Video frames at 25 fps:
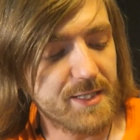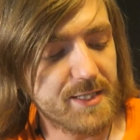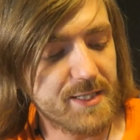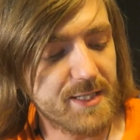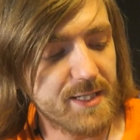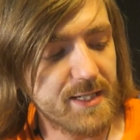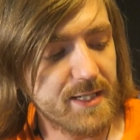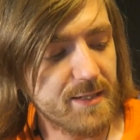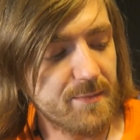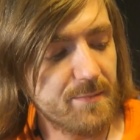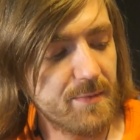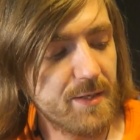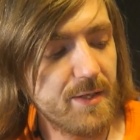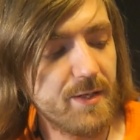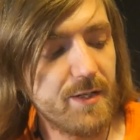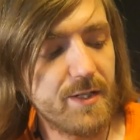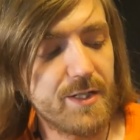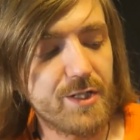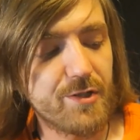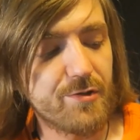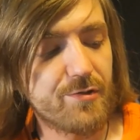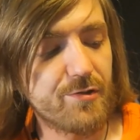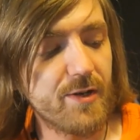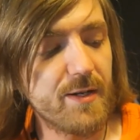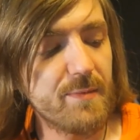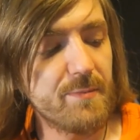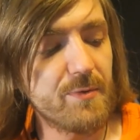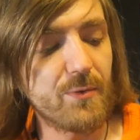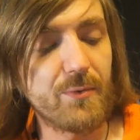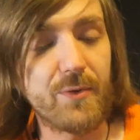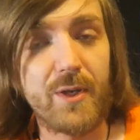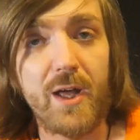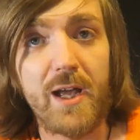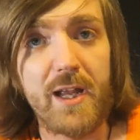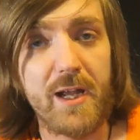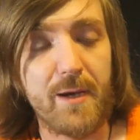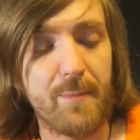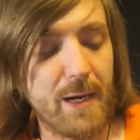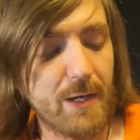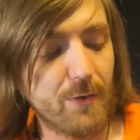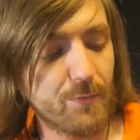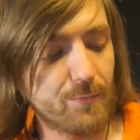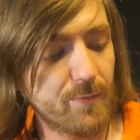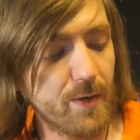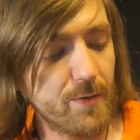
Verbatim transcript: to sleep, she dreamed all night about